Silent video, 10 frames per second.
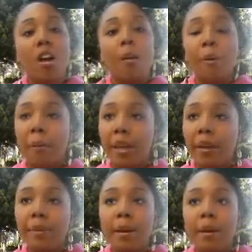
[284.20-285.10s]
about Wake
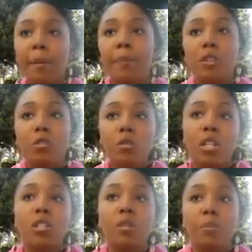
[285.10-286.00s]
Up Now. But you
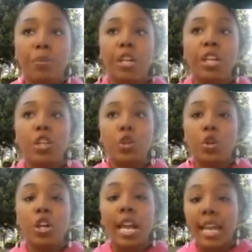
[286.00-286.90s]
need to bring
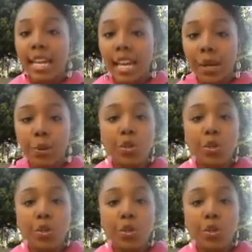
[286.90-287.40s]
your A game.